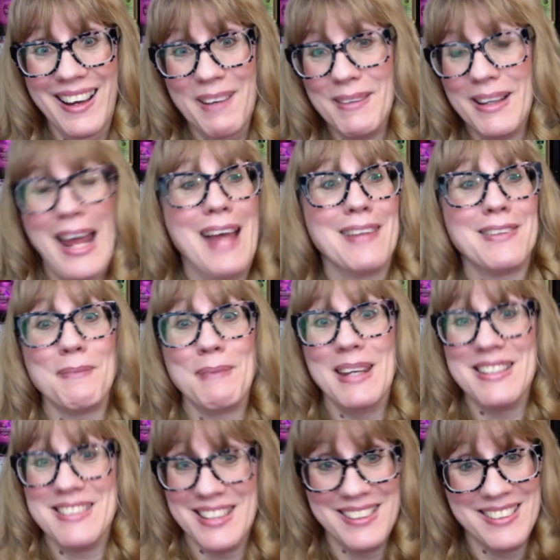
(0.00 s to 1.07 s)
like at the
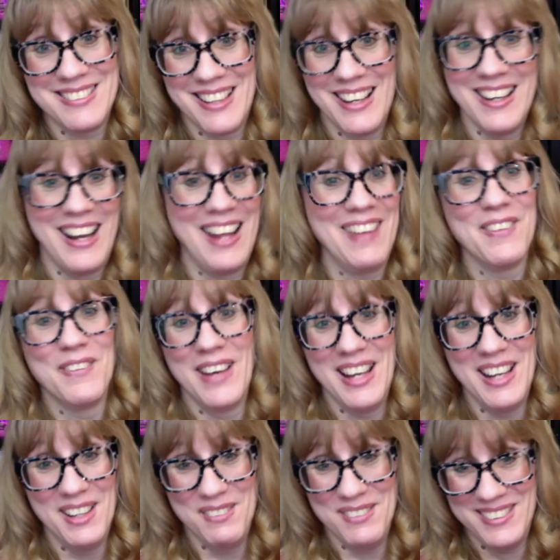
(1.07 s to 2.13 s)
beach, in the sun, in the
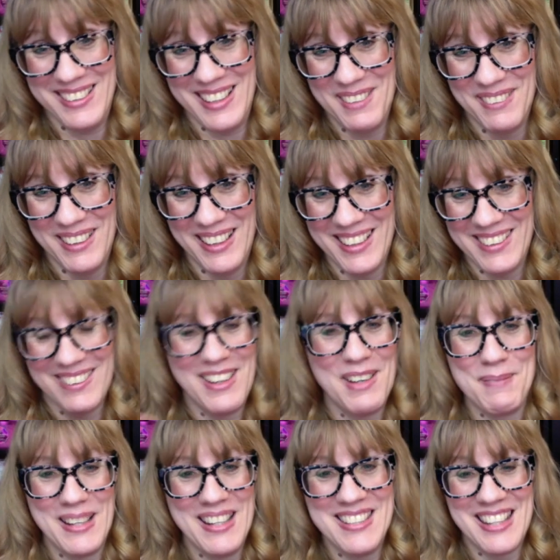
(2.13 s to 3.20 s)
waves. like they're all
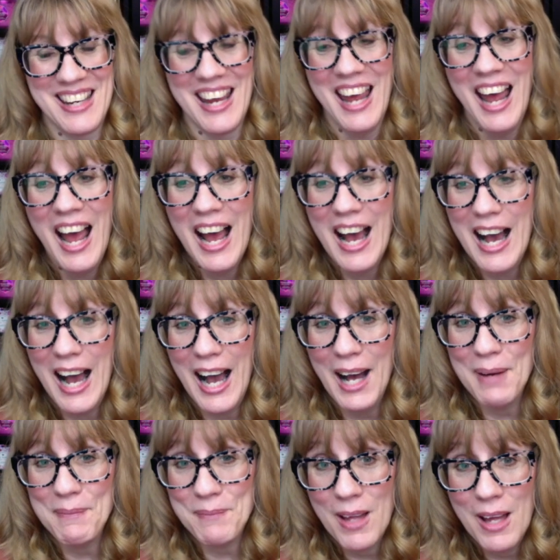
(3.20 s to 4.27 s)
beachy.
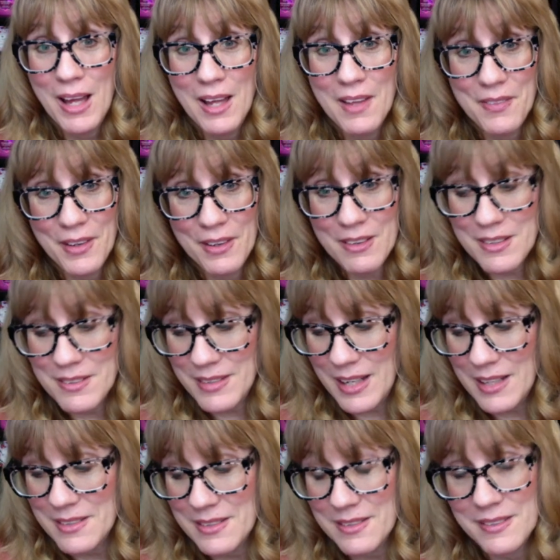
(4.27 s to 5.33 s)
Um, there is
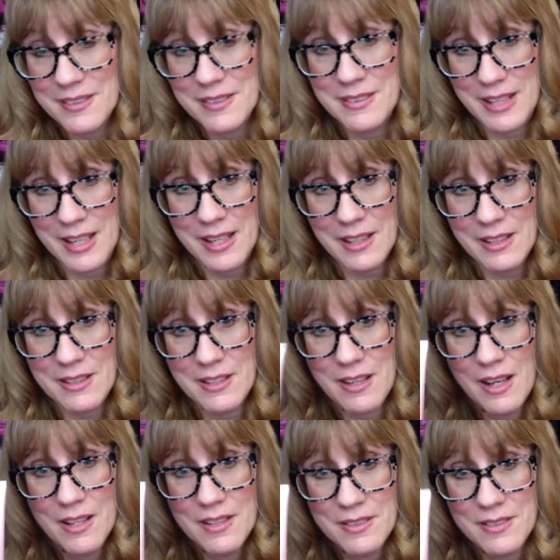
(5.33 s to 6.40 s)
a distinct
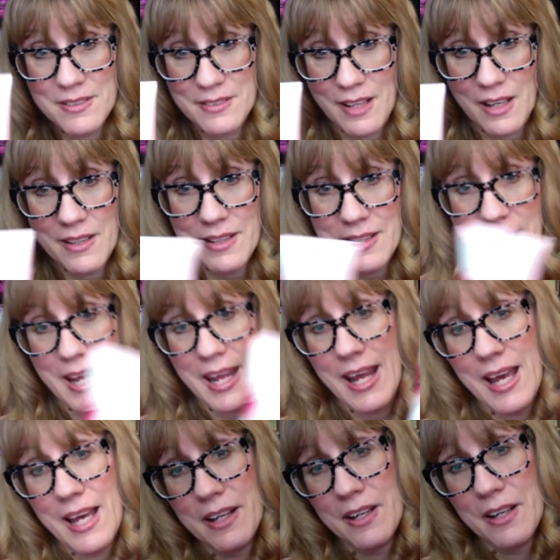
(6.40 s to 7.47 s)

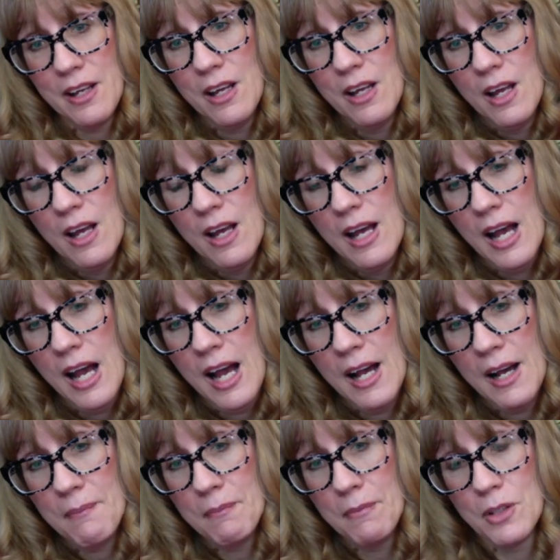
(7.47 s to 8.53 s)
suntan
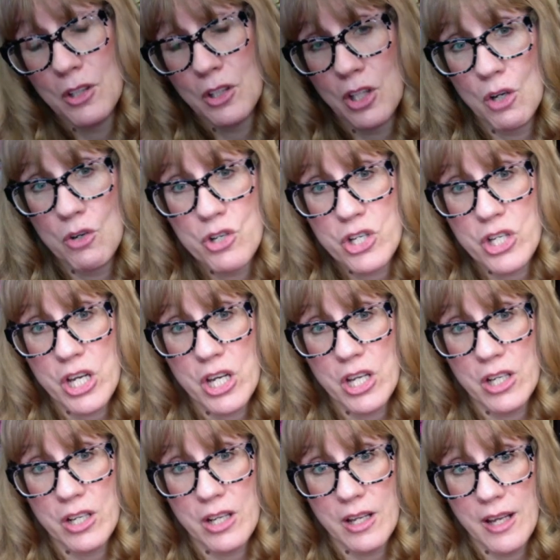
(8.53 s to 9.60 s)
um,
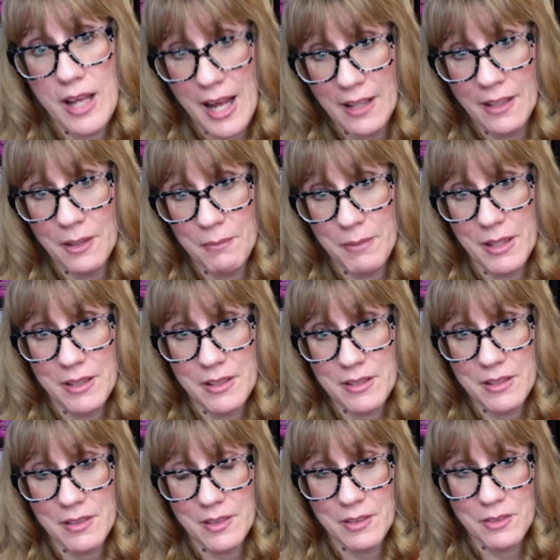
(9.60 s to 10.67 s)
lotion element
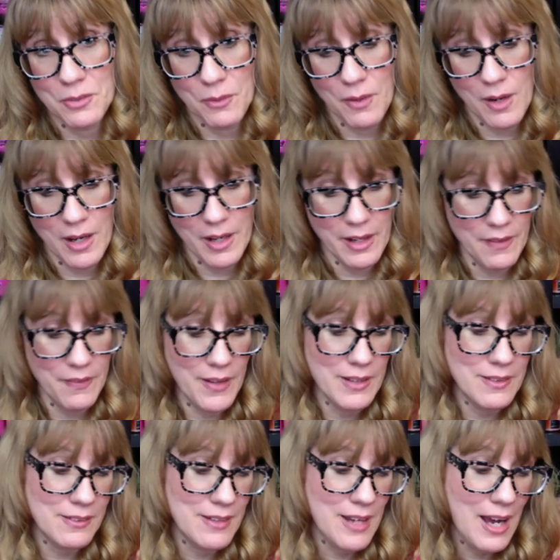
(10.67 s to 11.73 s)
to this one
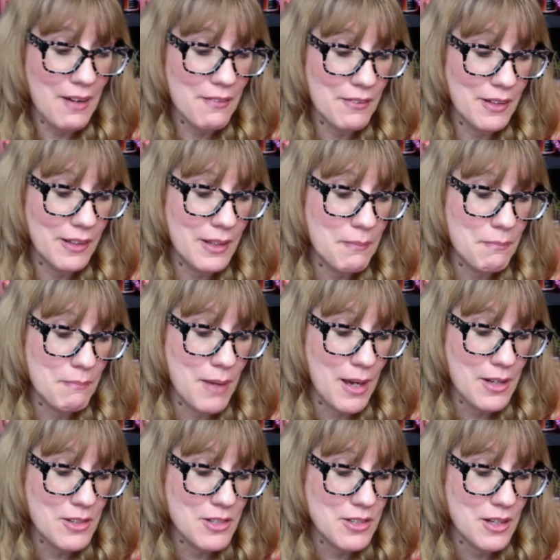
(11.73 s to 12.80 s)
that's not really
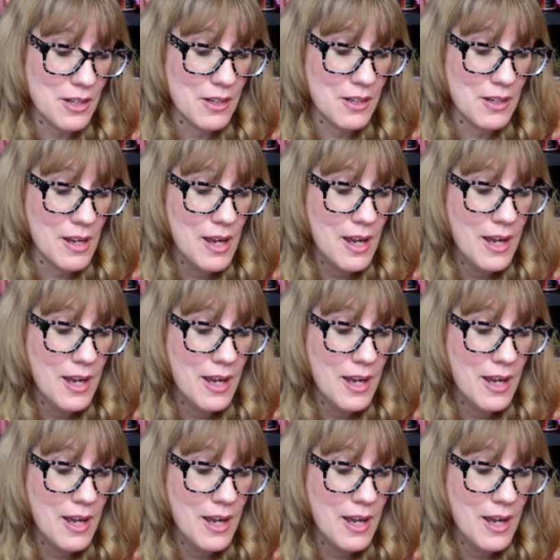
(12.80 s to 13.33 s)
mentioned